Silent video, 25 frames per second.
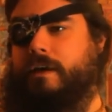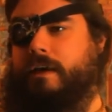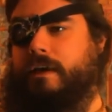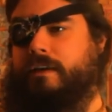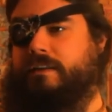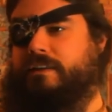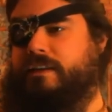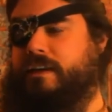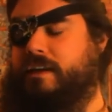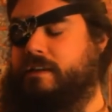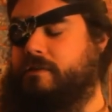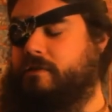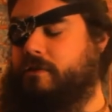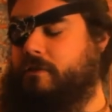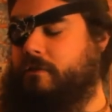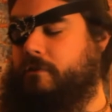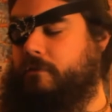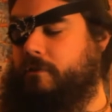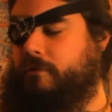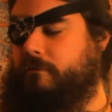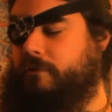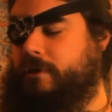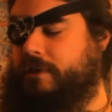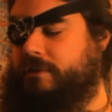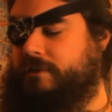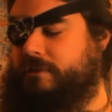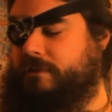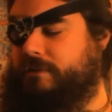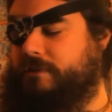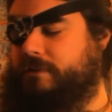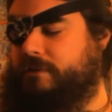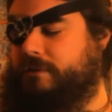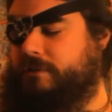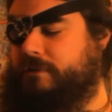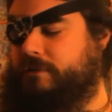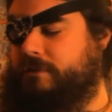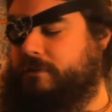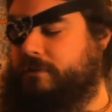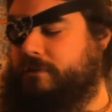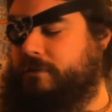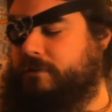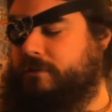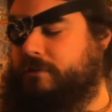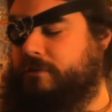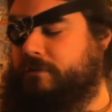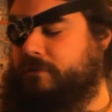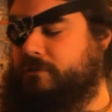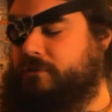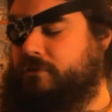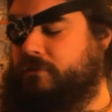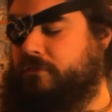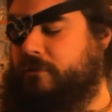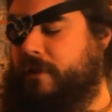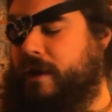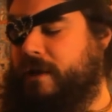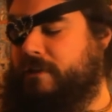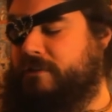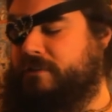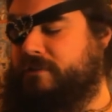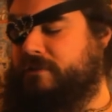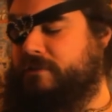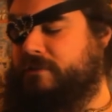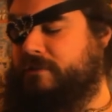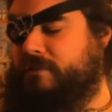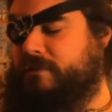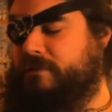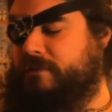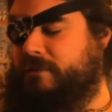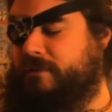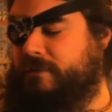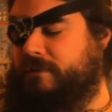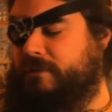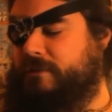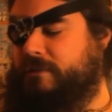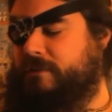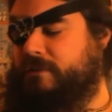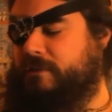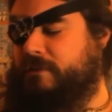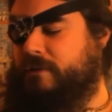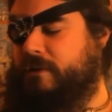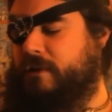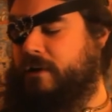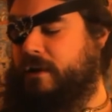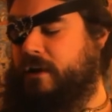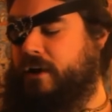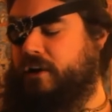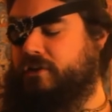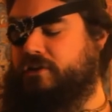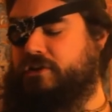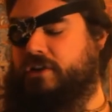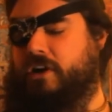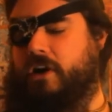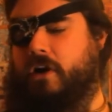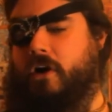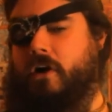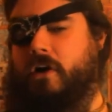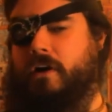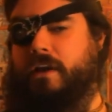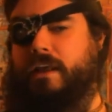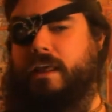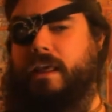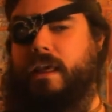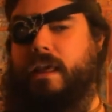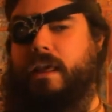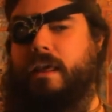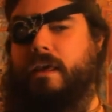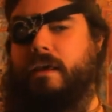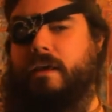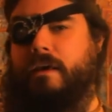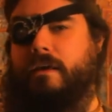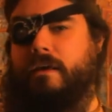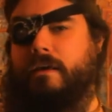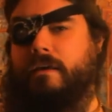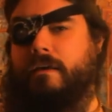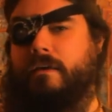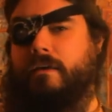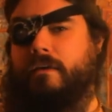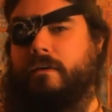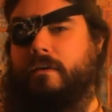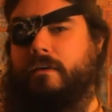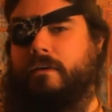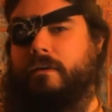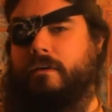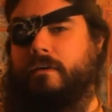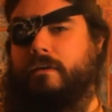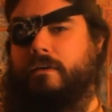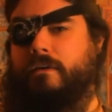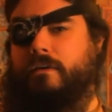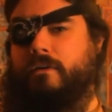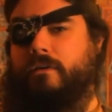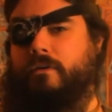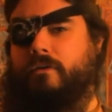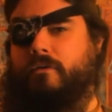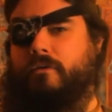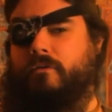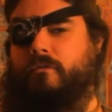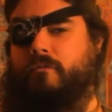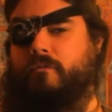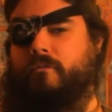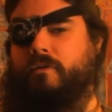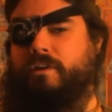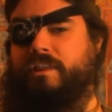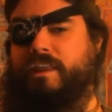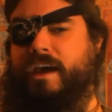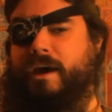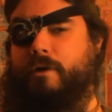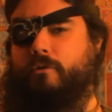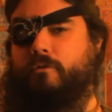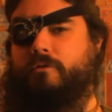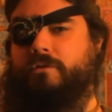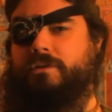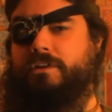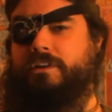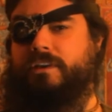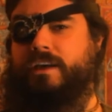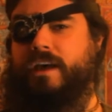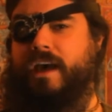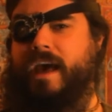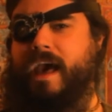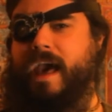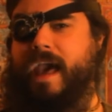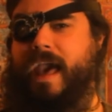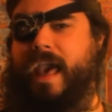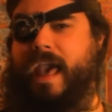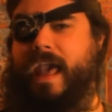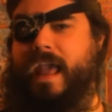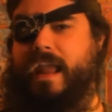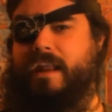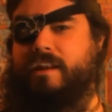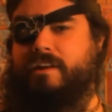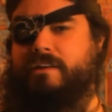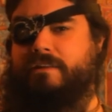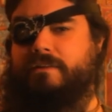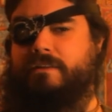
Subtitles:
And in through it, trots a turkey without a head.